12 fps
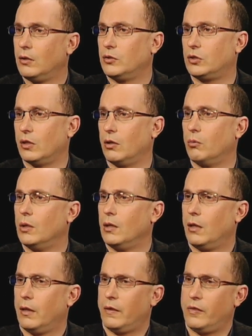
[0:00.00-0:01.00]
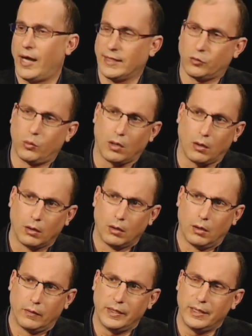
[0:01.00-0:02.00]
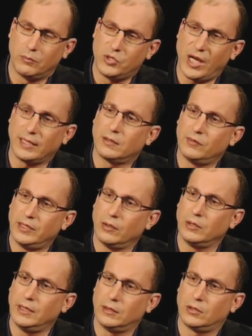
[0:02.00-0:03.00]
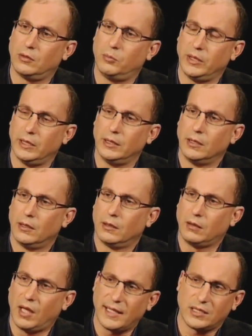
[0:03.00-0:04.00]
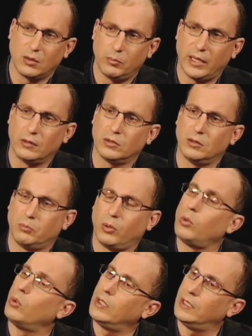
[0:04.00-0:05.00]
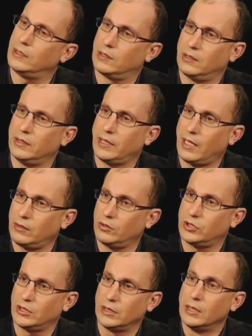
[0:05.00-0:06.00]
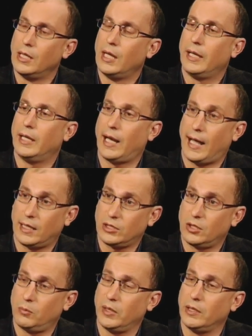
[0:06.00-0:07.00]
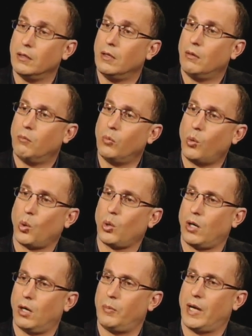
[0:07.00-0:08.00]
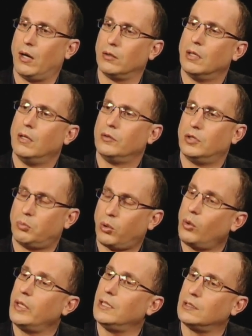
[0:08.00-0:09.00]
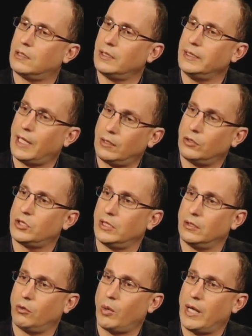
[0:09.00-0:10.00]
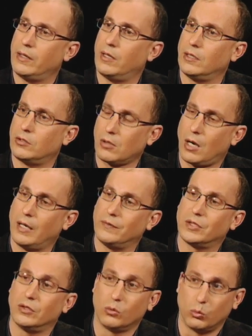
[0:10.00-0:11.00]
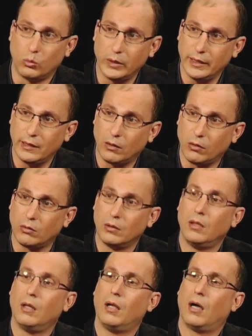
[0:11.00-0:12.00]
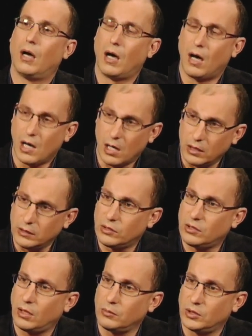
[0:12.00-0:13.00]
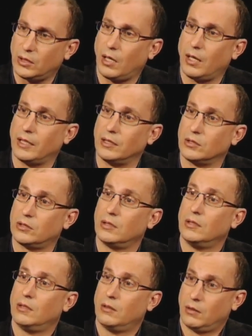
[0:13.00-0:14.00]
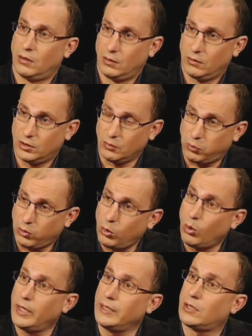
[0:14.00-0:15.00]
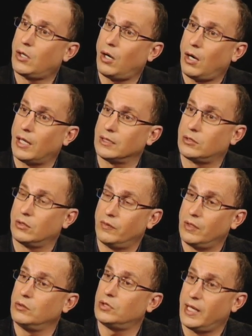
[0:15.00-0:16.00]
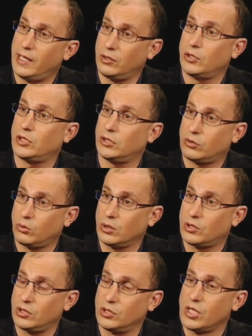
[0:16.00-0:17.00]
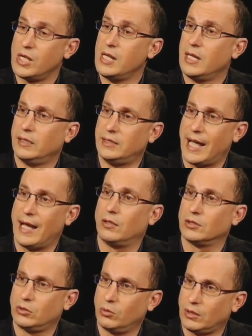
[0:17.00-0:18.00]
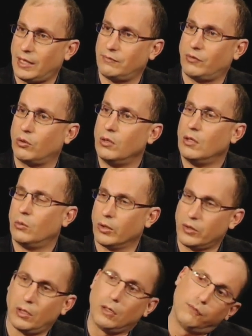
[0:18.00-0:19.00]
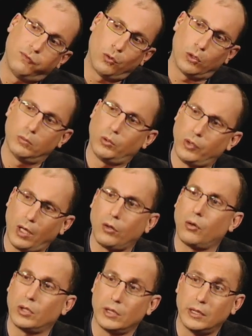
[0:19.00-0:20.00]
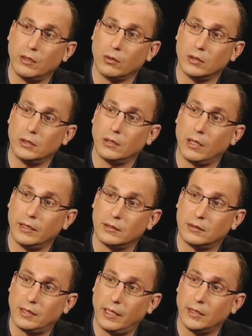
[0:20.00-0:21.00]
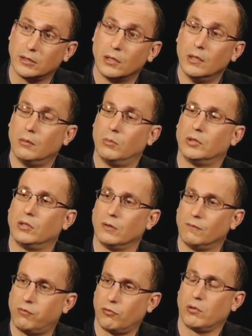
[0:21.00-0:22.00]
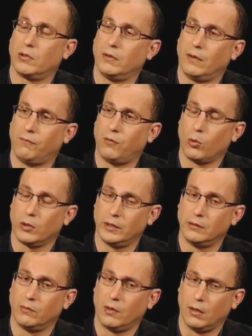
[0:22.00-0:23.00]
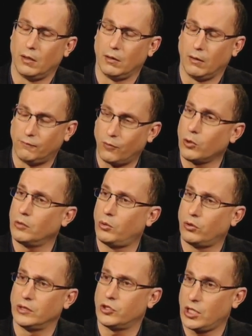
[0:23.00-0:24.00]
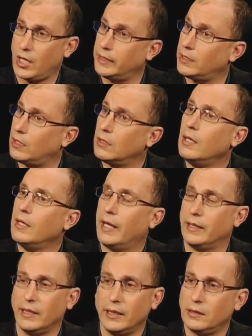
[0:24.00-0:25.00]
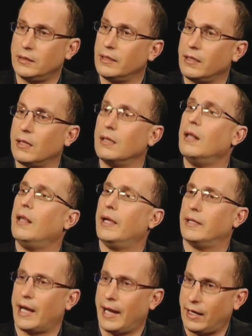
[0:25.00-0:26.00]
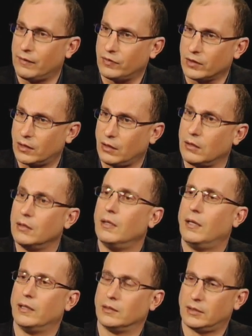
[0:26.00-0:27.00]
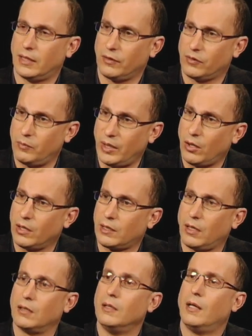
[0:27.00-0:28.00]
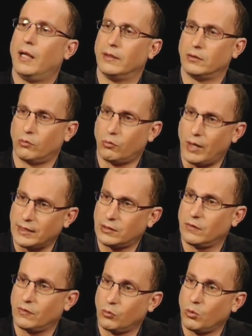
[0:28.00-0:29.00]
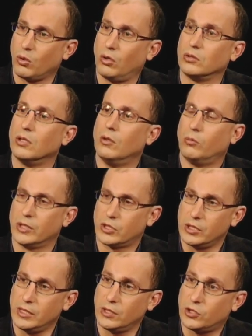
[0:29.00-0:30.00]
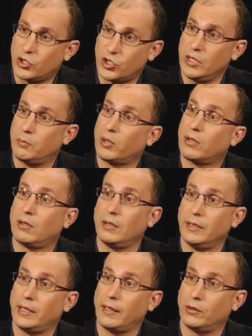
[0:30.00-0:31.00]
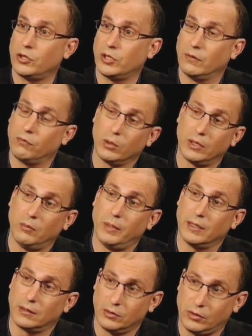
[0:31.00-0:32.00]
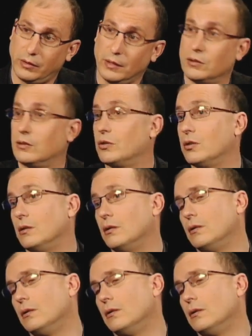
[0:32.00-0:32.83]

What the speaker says: So that's where the objective here needs to be less about deploying clean energy. It has to be more about deploying clean energy in a way that drives the real unsubsidized deployed costs of those energy sources down to a level where they're affordable not only here in the United States, but they're affordable in China and India and Africa and South America and the rest of the world, which needs cheap, clean energy if we're going to make this transition.